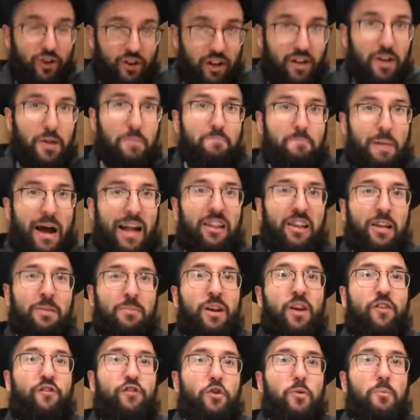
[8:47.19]
he bent him in
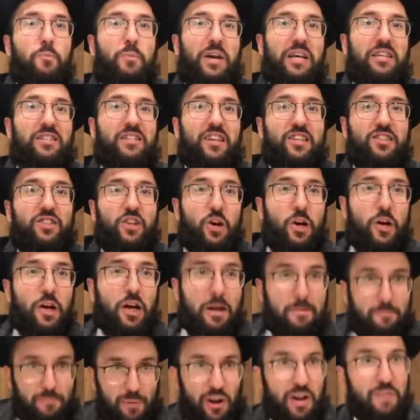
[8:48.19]
a few pieces, he
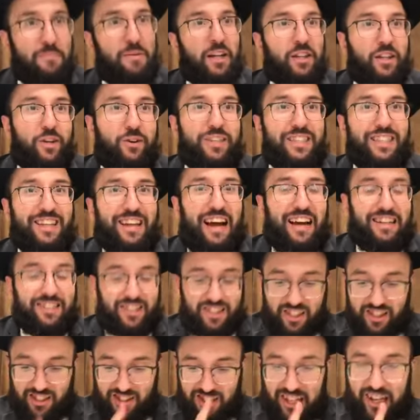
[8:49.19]
put him under his legs,
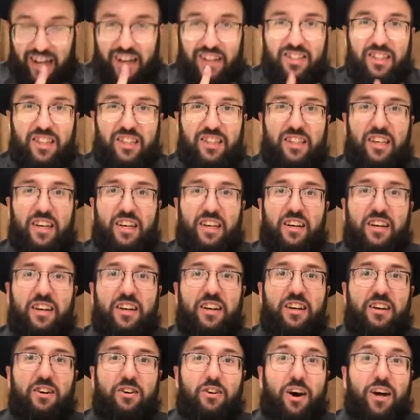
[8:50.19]
says tichas idi.
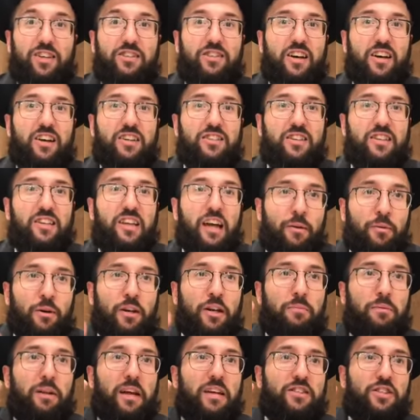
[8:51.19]
I'm going to
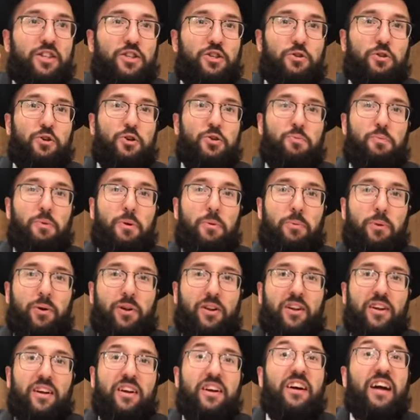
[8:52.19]
bless the Jewish people.
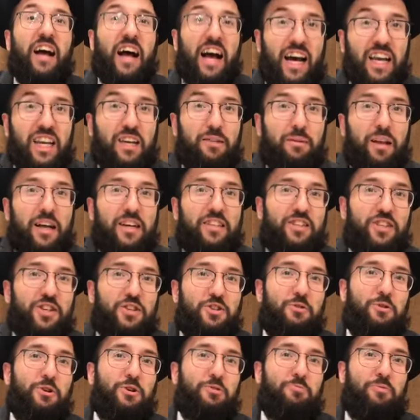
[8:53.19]
And he blessed the
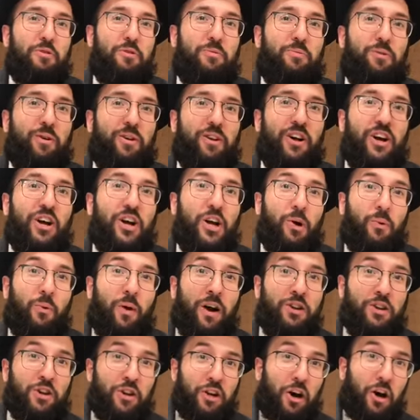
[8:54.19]
Jewish people.
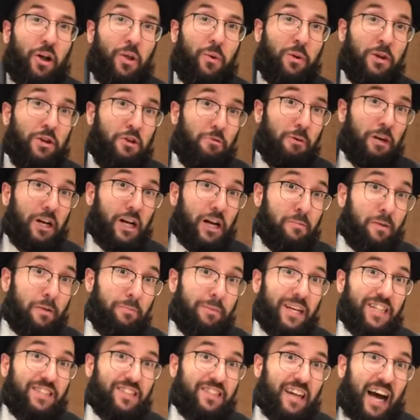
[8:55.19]
When you know that when you become a
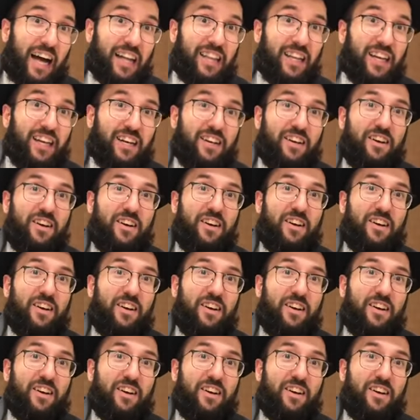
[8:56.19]
big tzaddik,